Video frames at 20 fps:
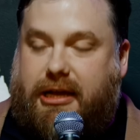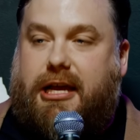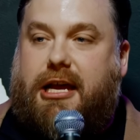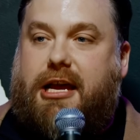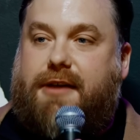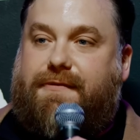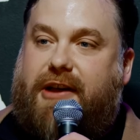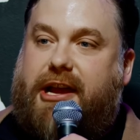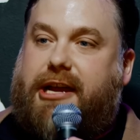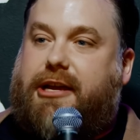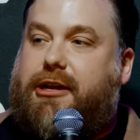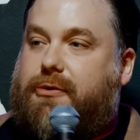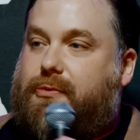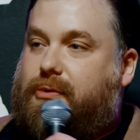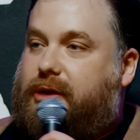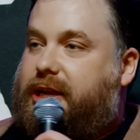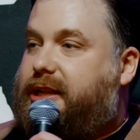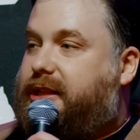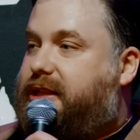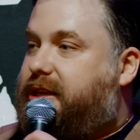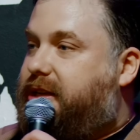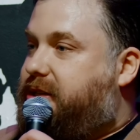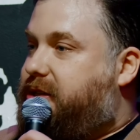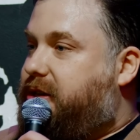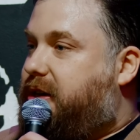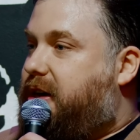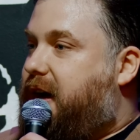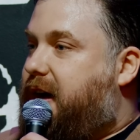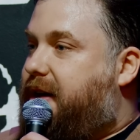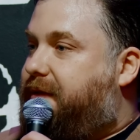if I could read these
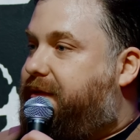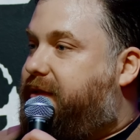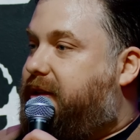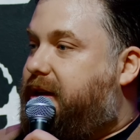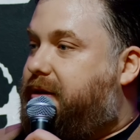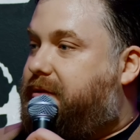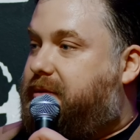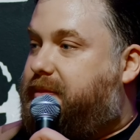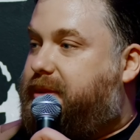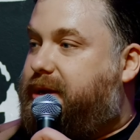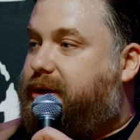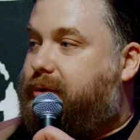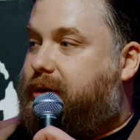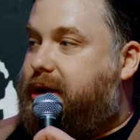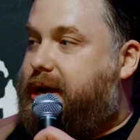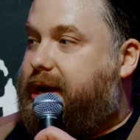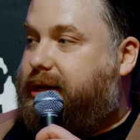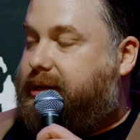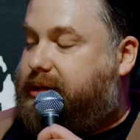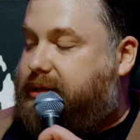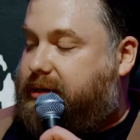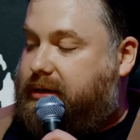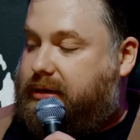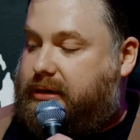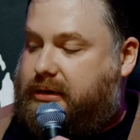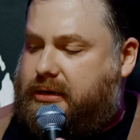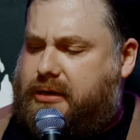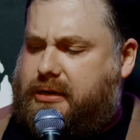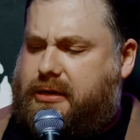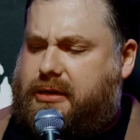off, that would be great.
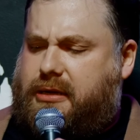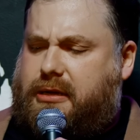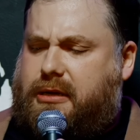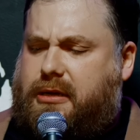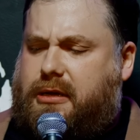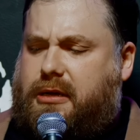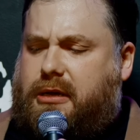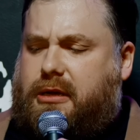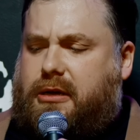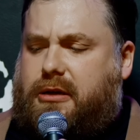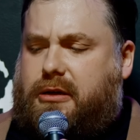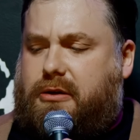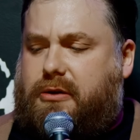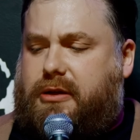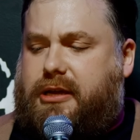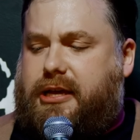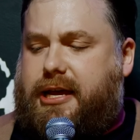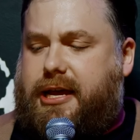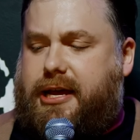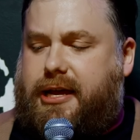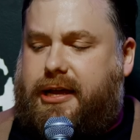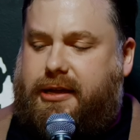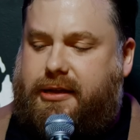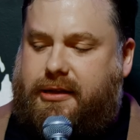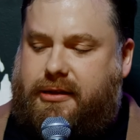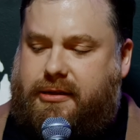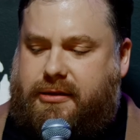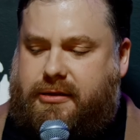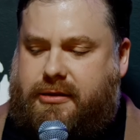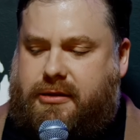Okay.
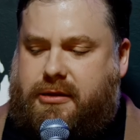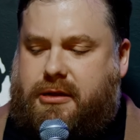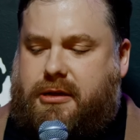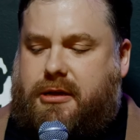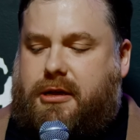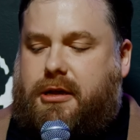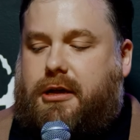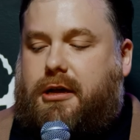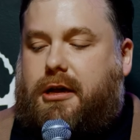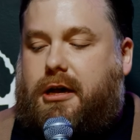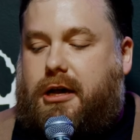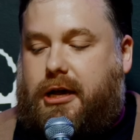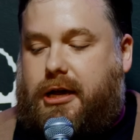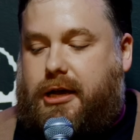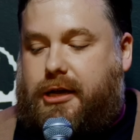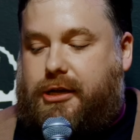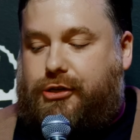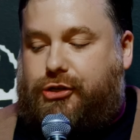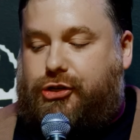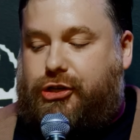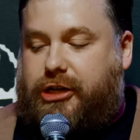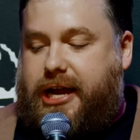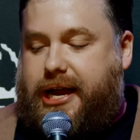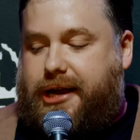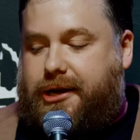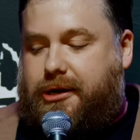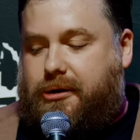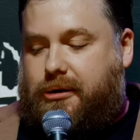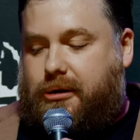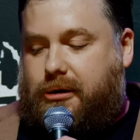
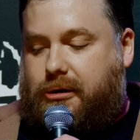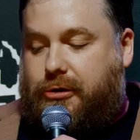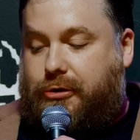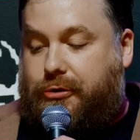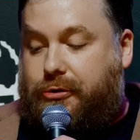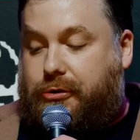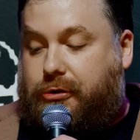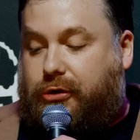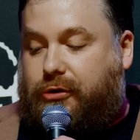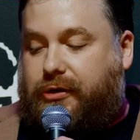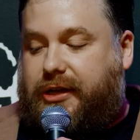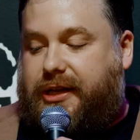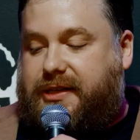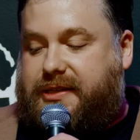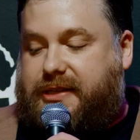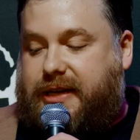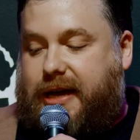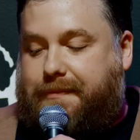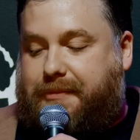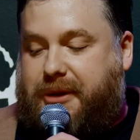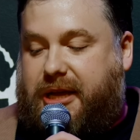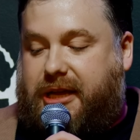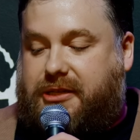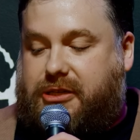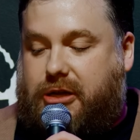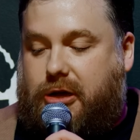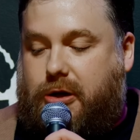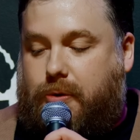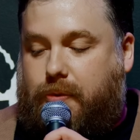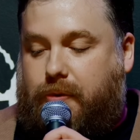Janitor who cleans up
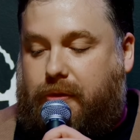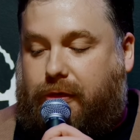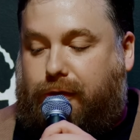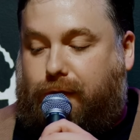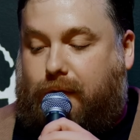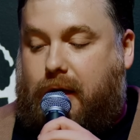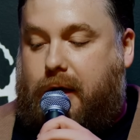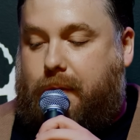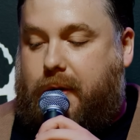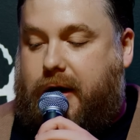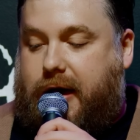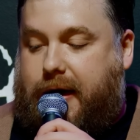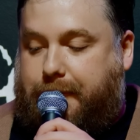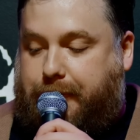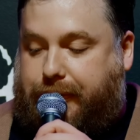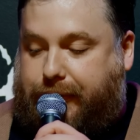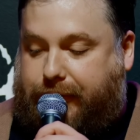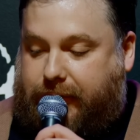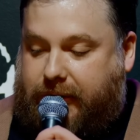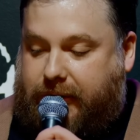his own throw up.